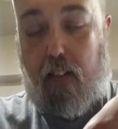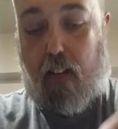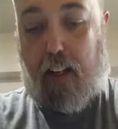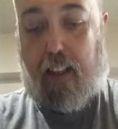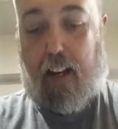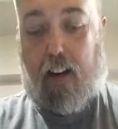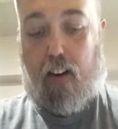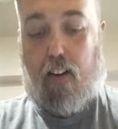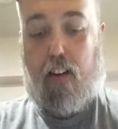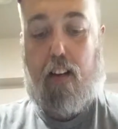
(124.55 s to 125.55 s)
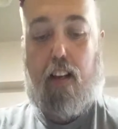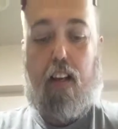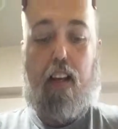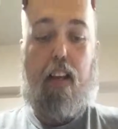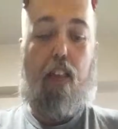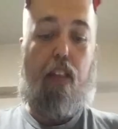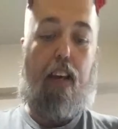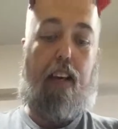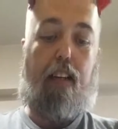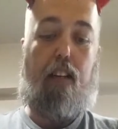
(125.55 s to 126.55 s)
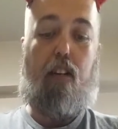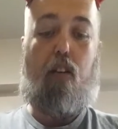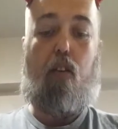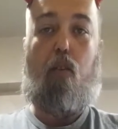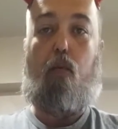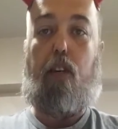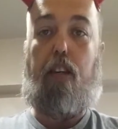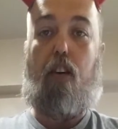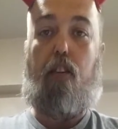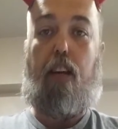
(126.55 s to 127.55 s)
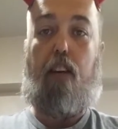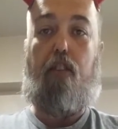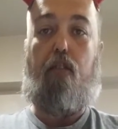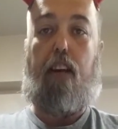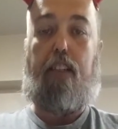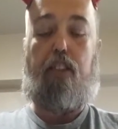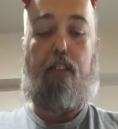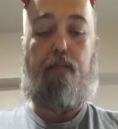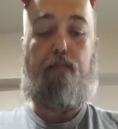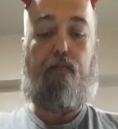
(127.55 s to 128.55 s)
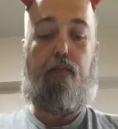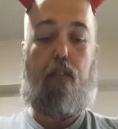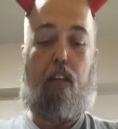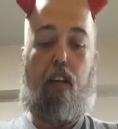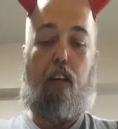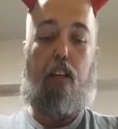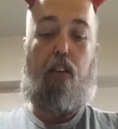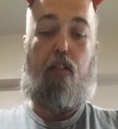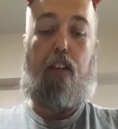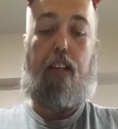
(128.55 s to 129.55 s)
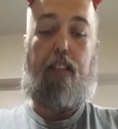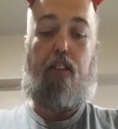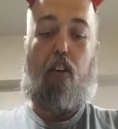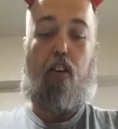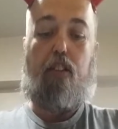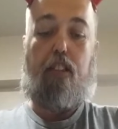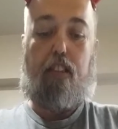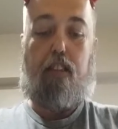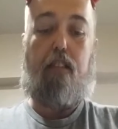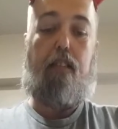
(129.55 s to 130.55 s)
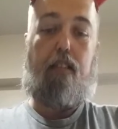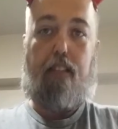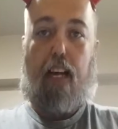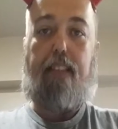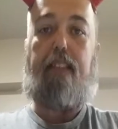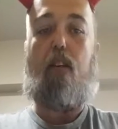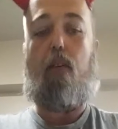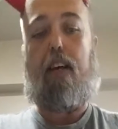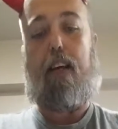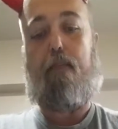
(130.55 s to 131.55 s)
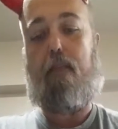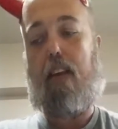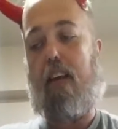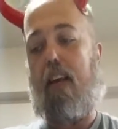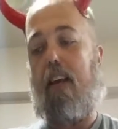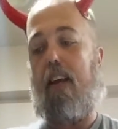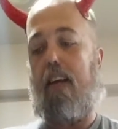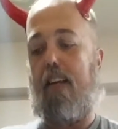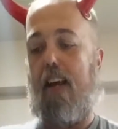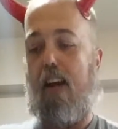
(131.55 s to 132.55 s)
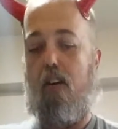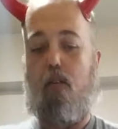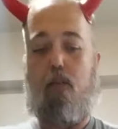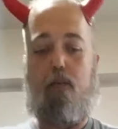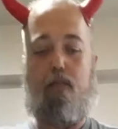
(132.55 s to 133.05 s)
right there, then when you go the other direction, you can then start just dicing away. Now,